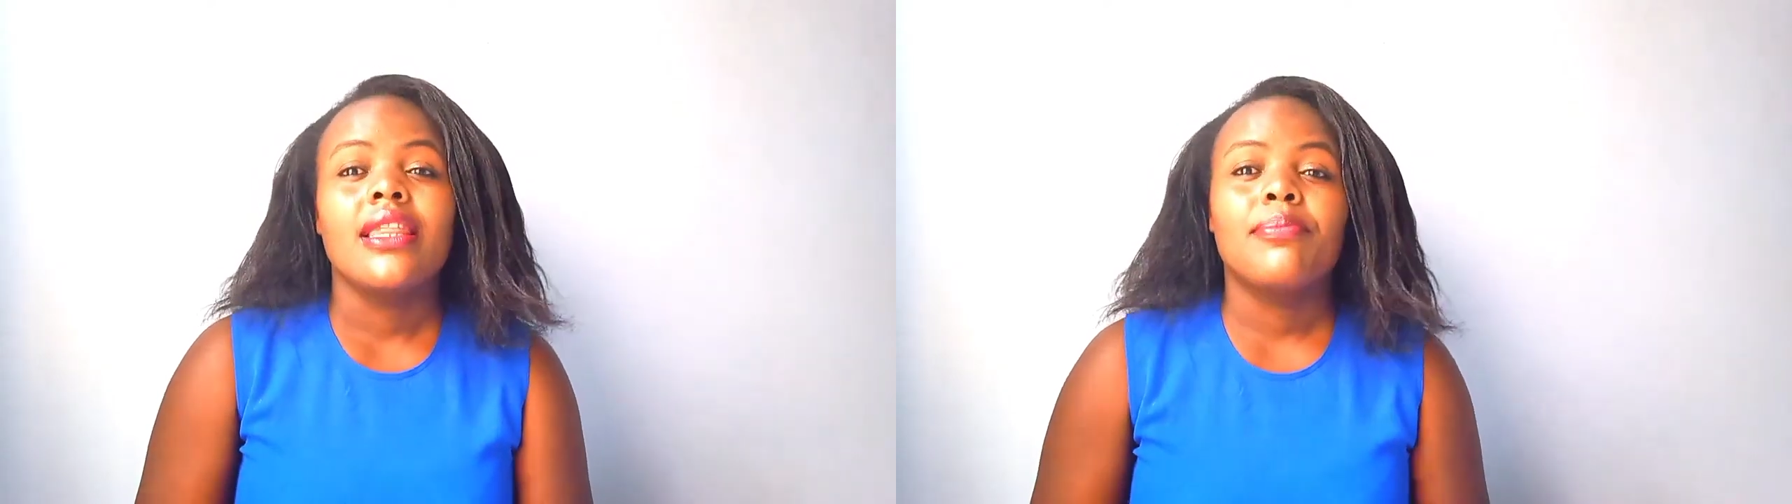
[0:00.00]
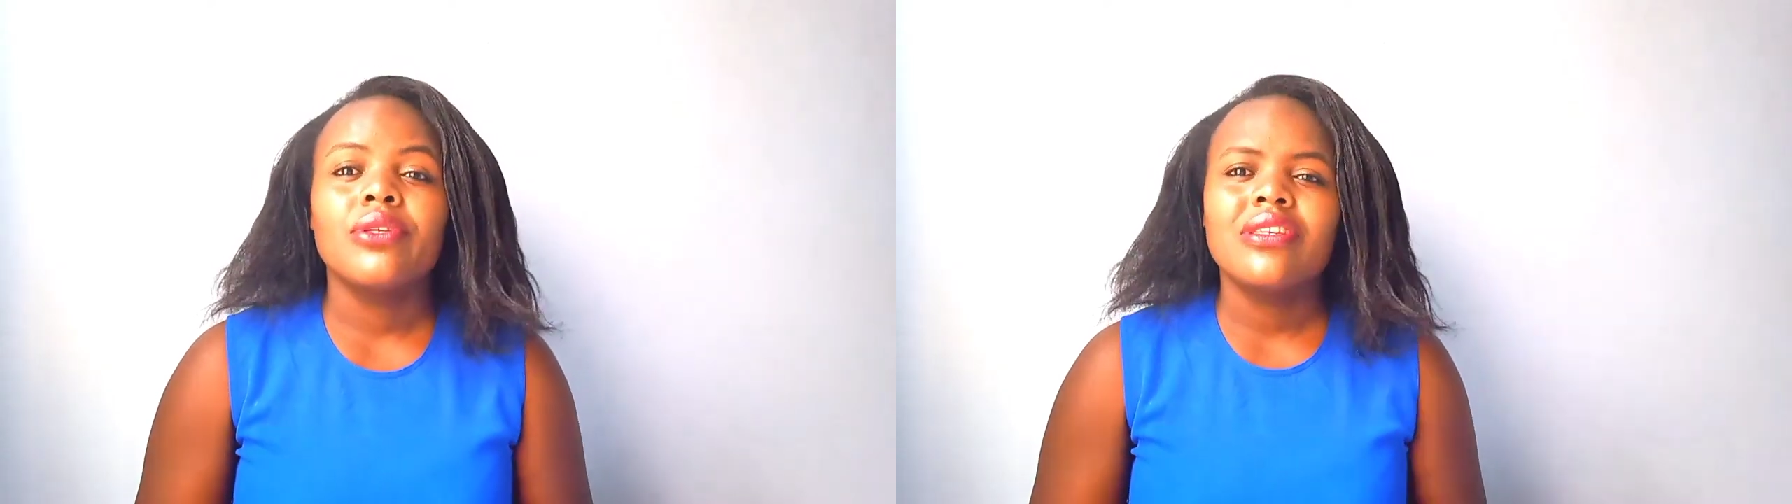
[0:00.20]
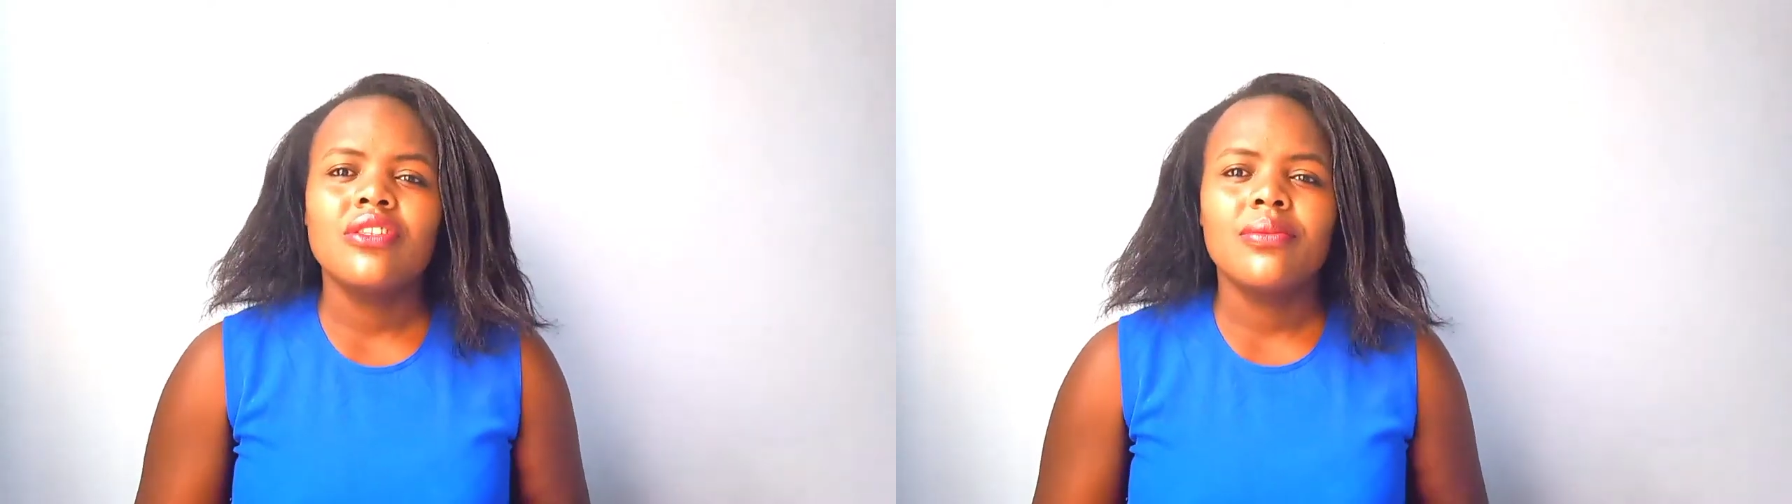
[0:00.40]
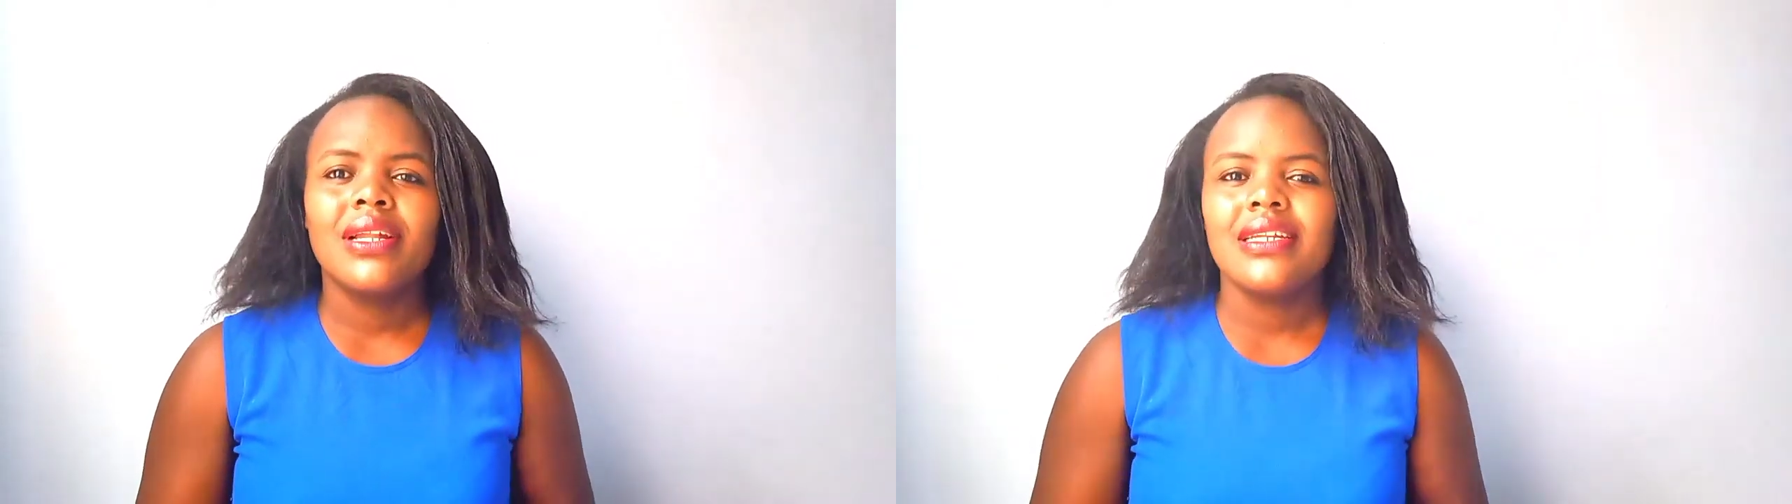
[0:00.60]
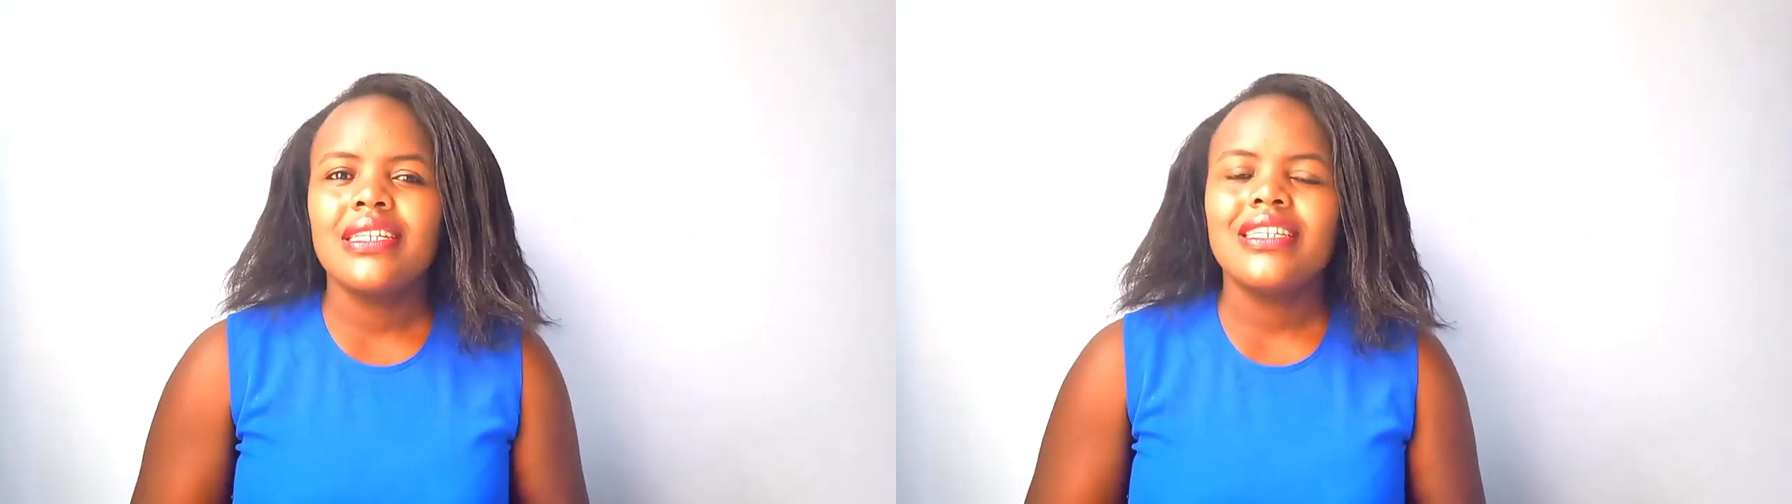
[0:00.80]
the process
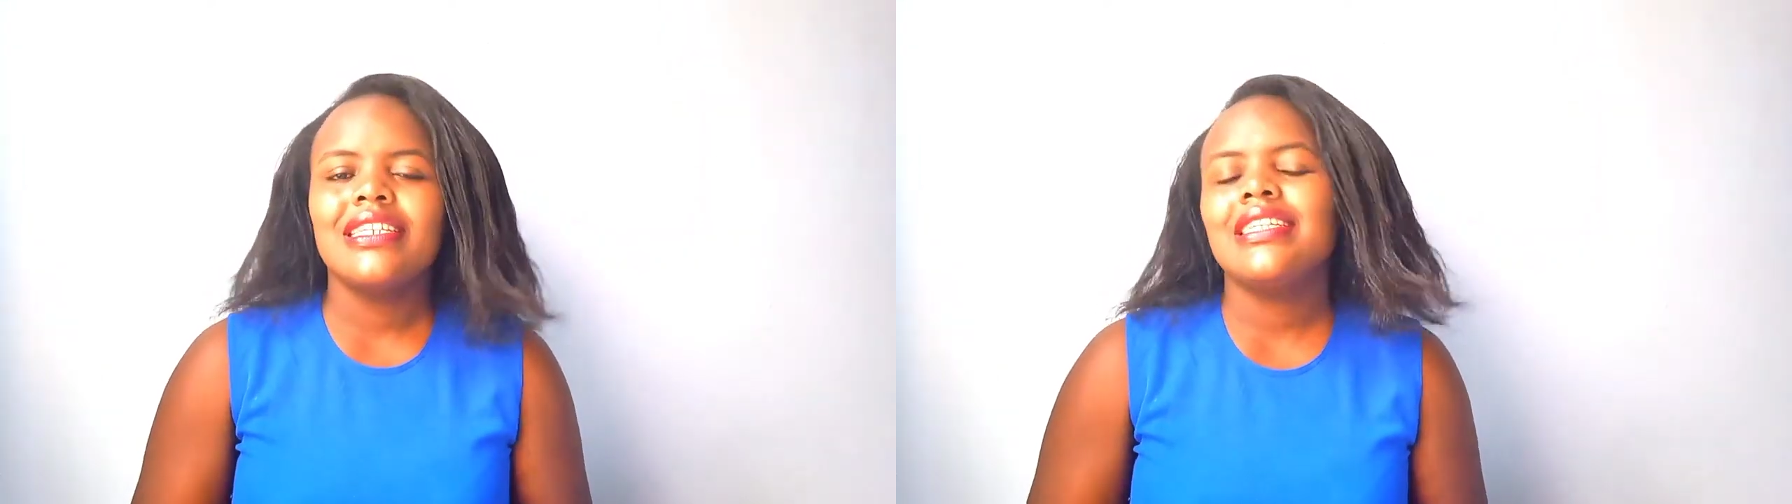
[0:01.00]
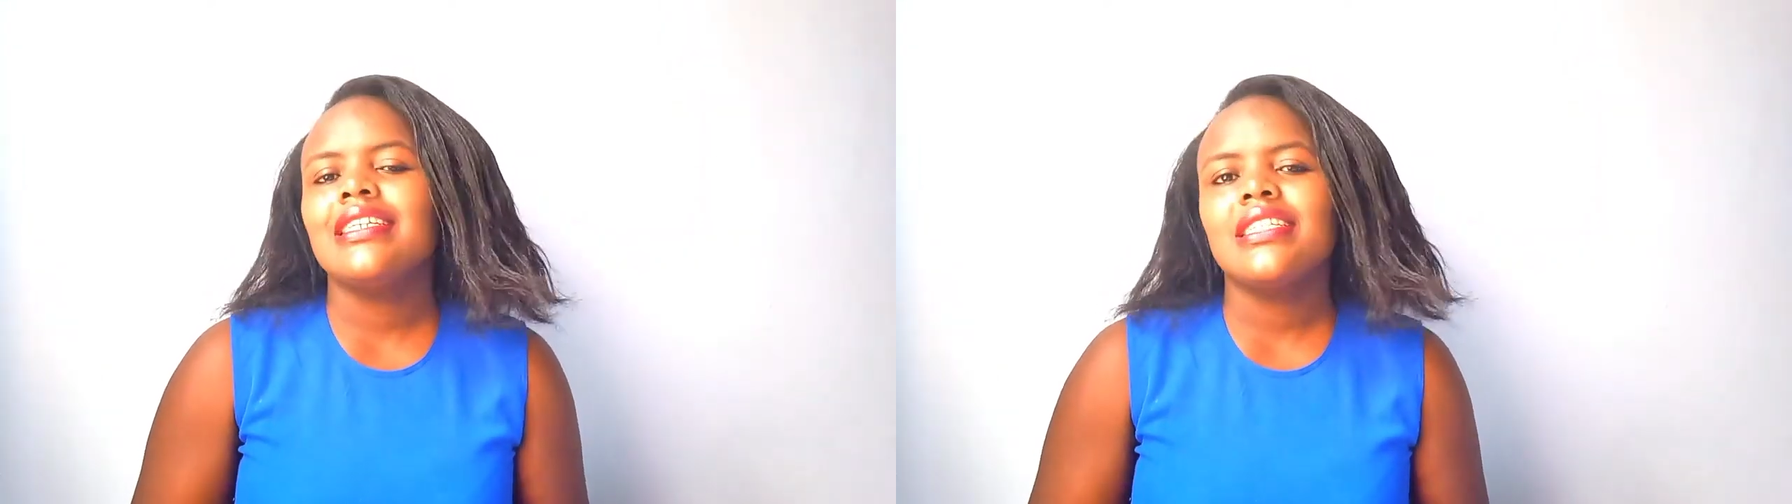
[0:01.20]
normally it, it